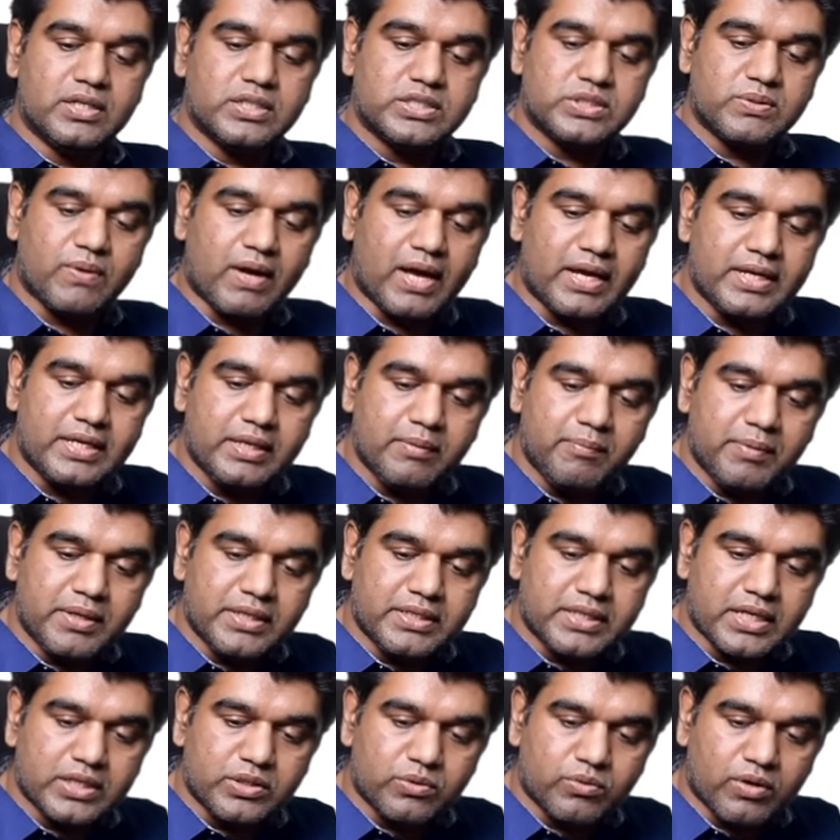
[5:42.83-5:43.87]
So
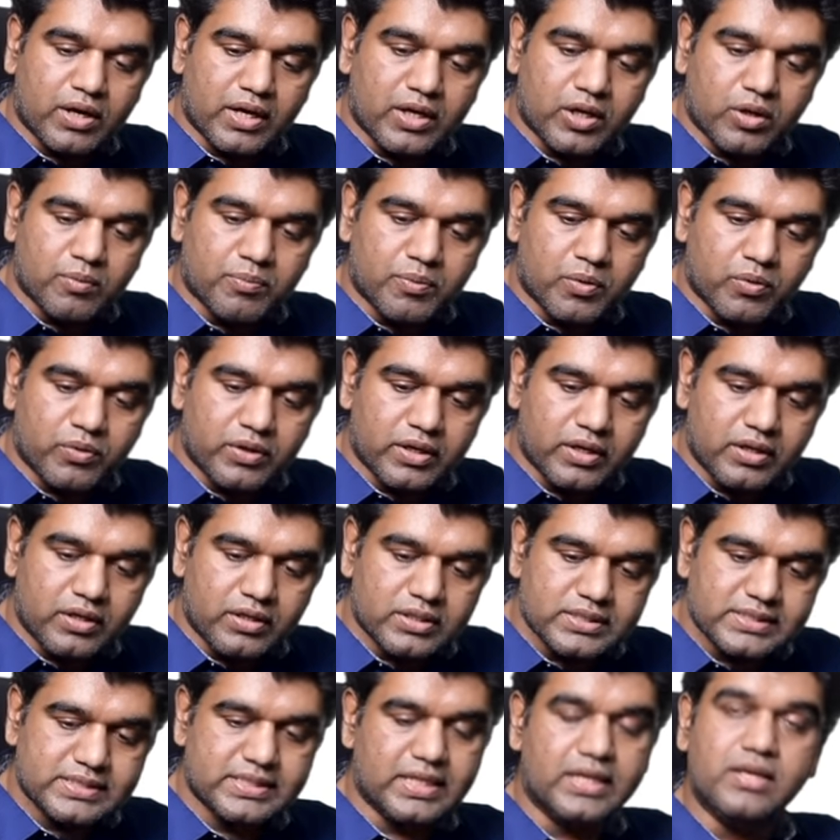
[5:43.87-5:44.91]
anti-beta-2-glycoprotein,
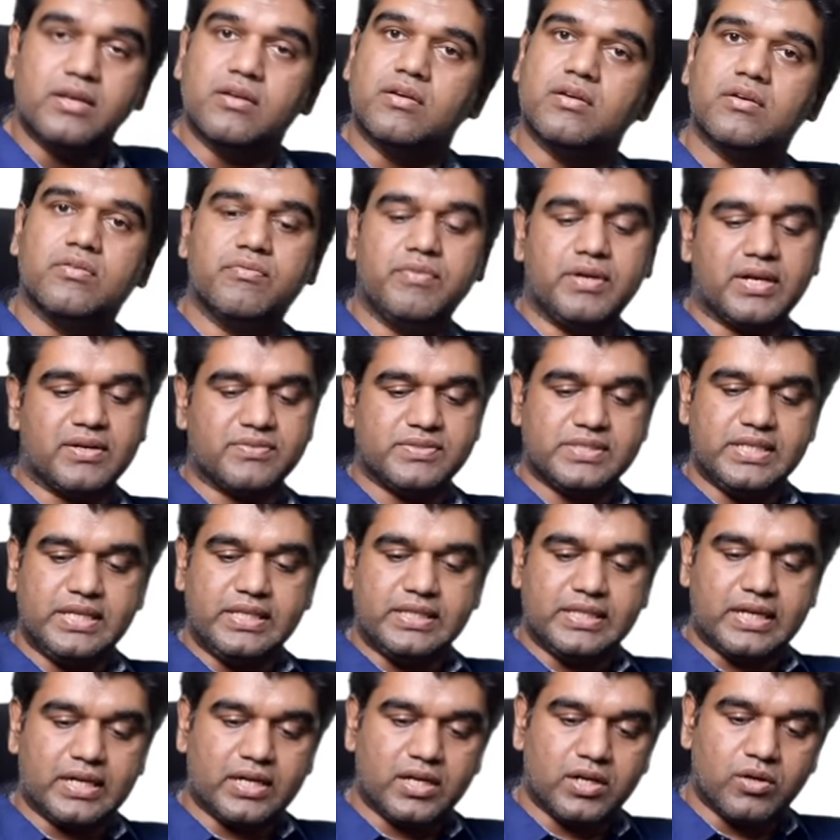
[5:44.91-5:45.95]
seen. We have
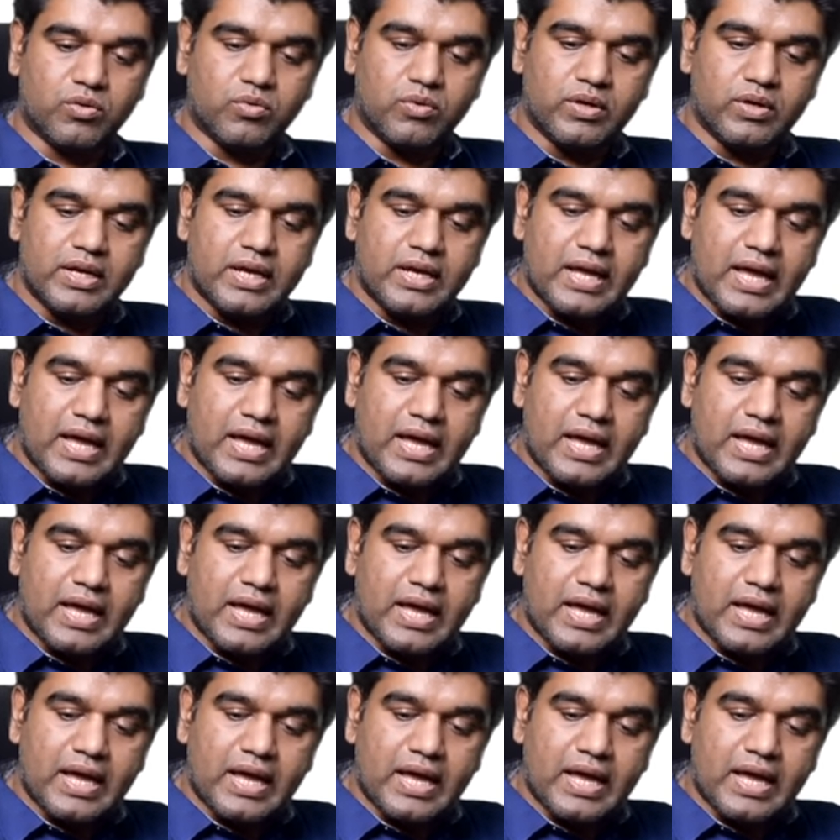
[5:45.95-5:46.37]
seen that now.